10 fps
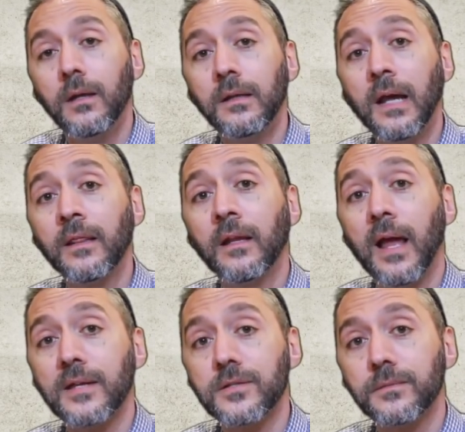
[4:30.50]

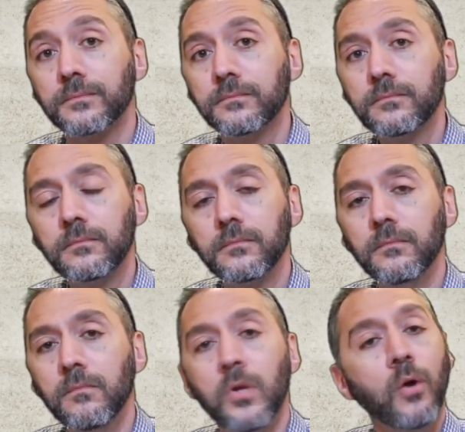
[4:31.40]
Nonetheless,
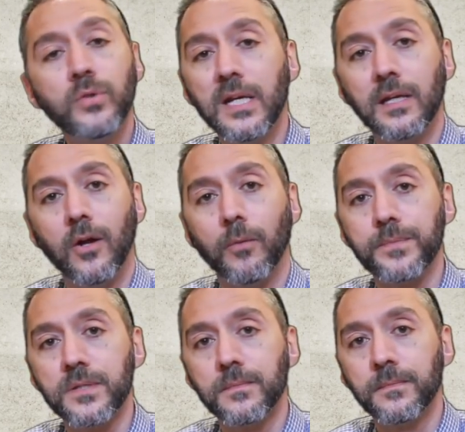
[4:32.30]
no titty
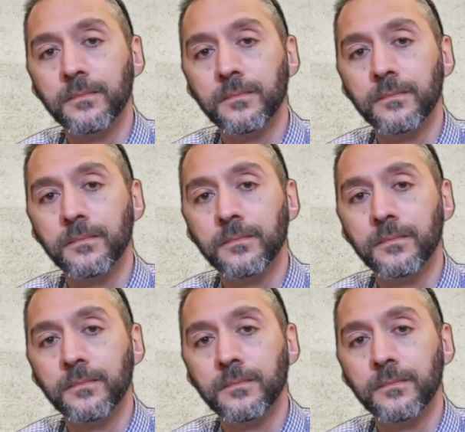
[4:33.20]
nopes.